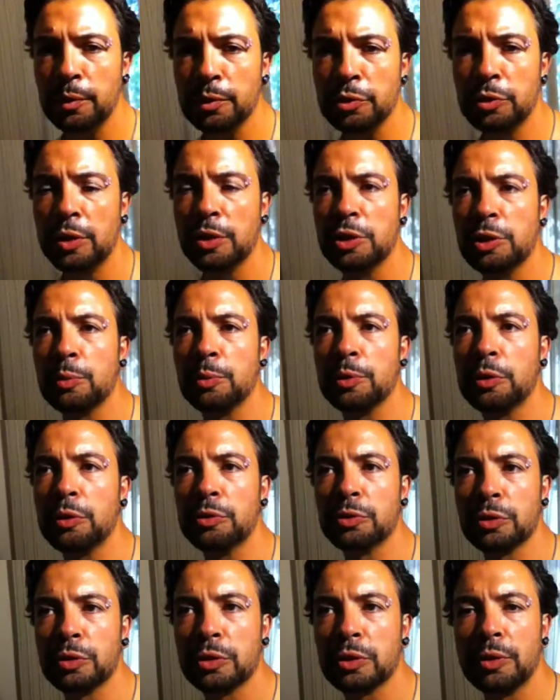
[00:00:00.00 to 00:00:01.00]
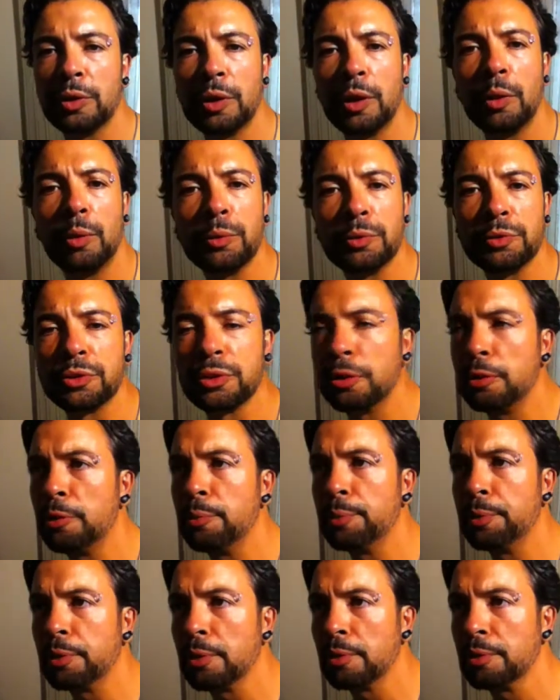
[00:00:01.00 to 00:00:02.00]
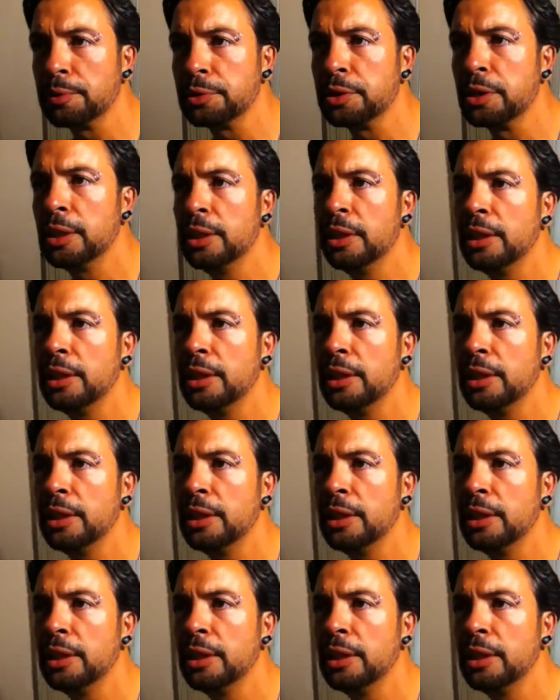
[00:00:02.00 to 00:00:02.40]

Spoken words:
ones you actually want to use are kind of old soda bottles.